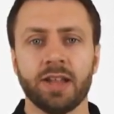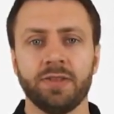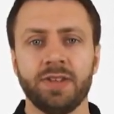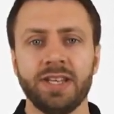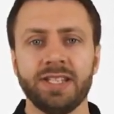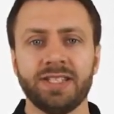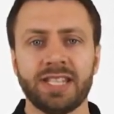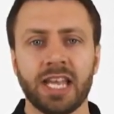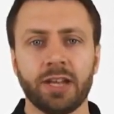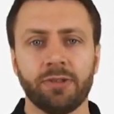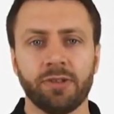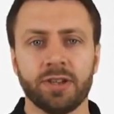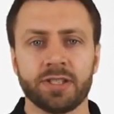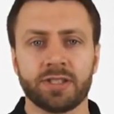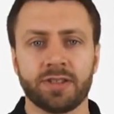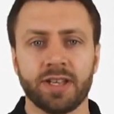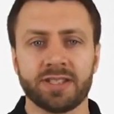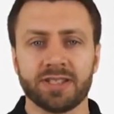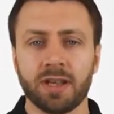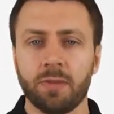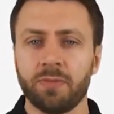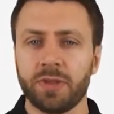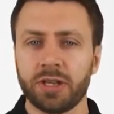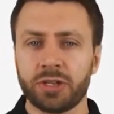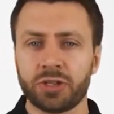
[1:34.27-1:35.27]
These tell us that
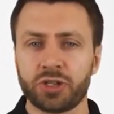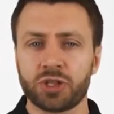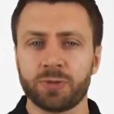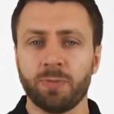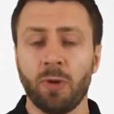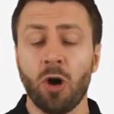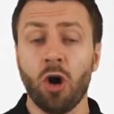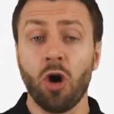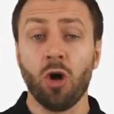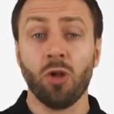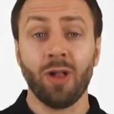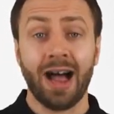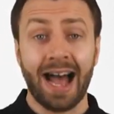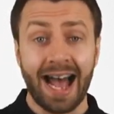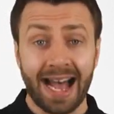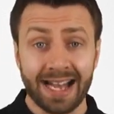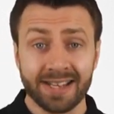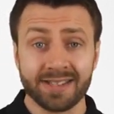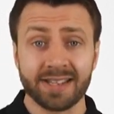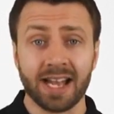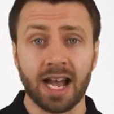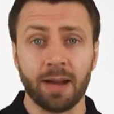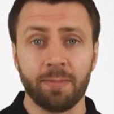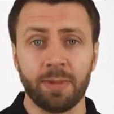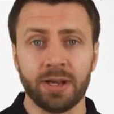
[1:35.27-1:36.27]
something small
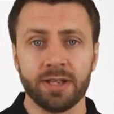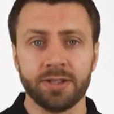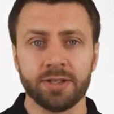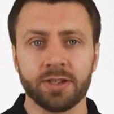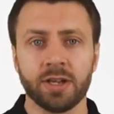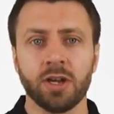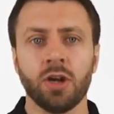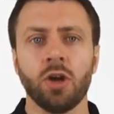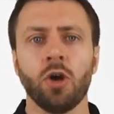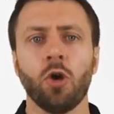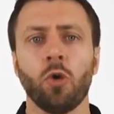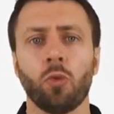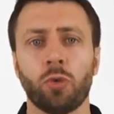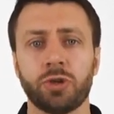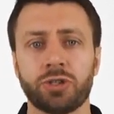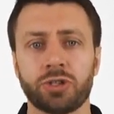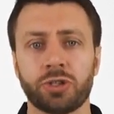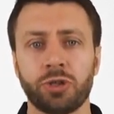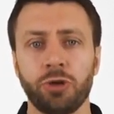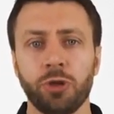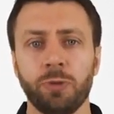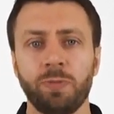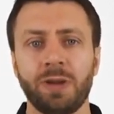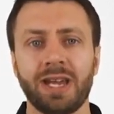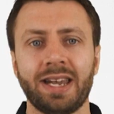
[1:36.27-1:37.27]
has happened, which
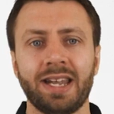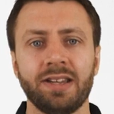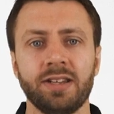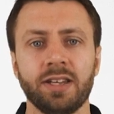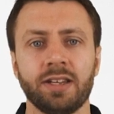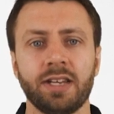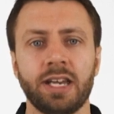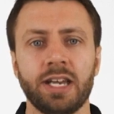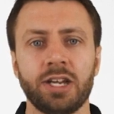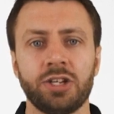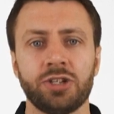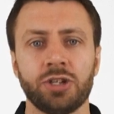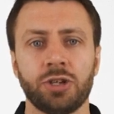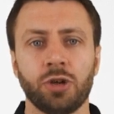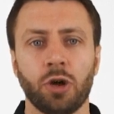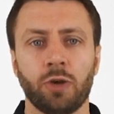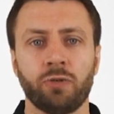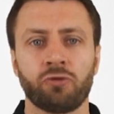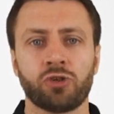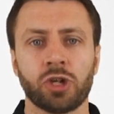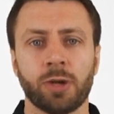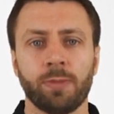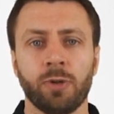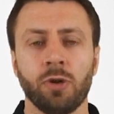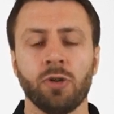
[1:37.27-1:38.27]
could be an indication
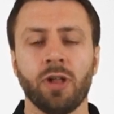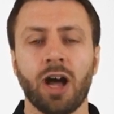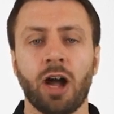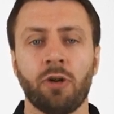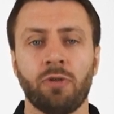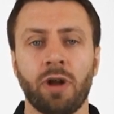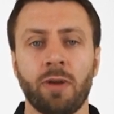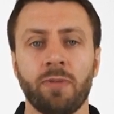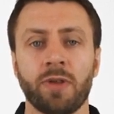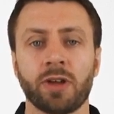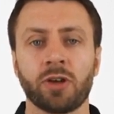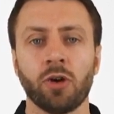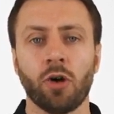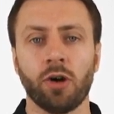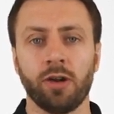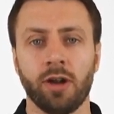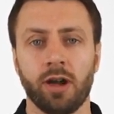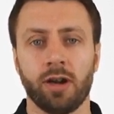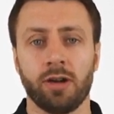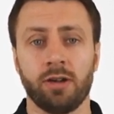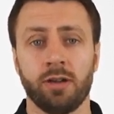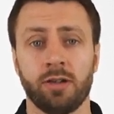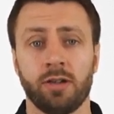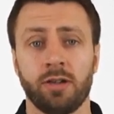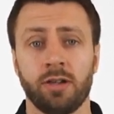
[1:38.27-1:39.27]
of trouble around the
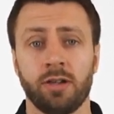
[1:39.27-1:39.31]
corner.